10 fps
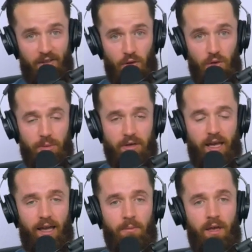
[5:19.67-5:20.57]
of the Uber
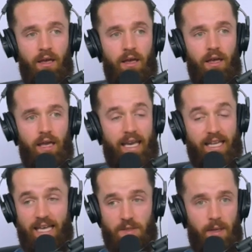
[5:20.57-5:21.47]
game, and
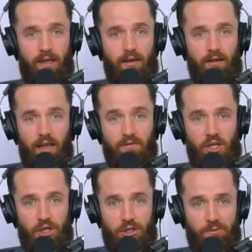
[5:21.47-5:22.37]
it has been
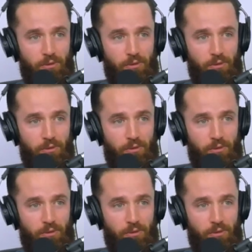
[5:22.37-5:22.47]
life-changing.